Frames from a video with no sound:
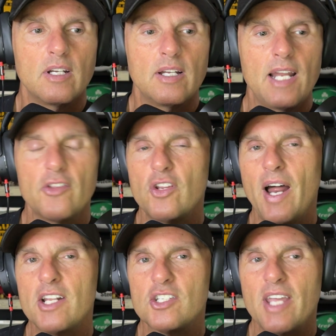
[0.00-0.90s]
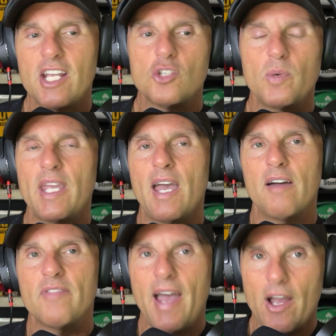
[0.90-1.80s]
Now, in the United States, we
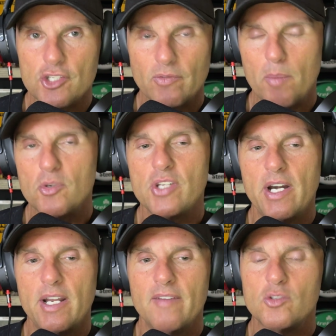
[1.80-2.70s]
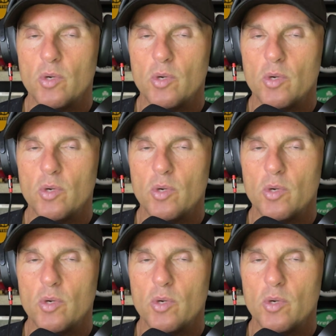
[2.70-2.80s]
have the House of Representatives,